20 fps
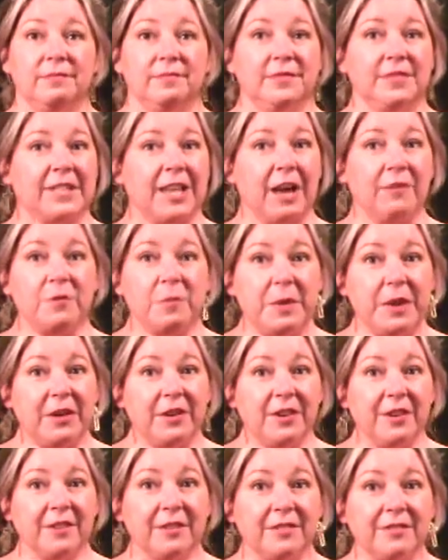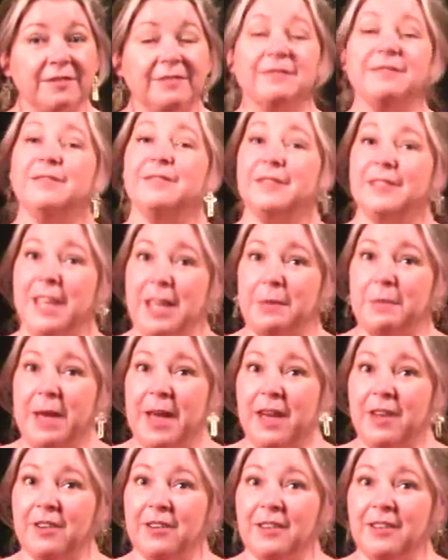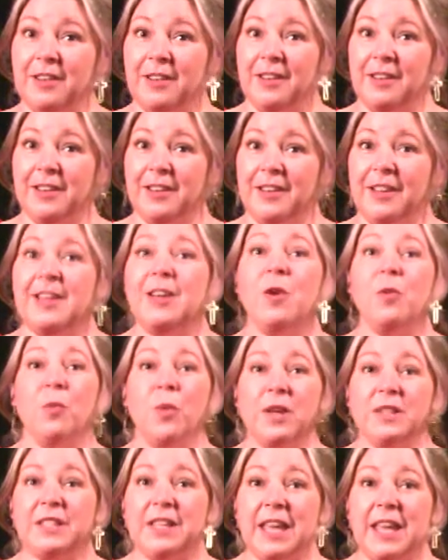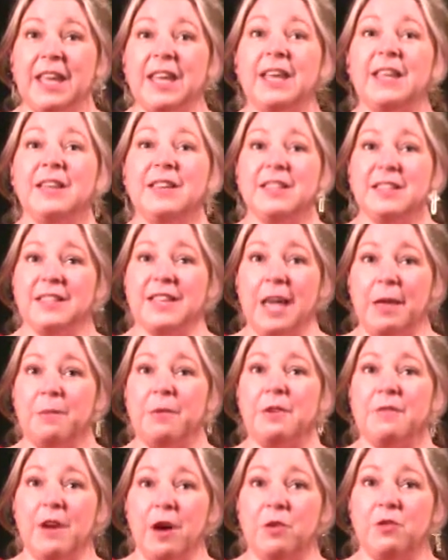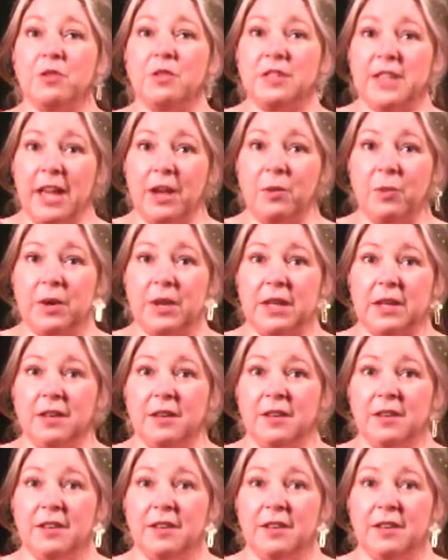Sound familiar? It better. Once again, statement of owner's equity.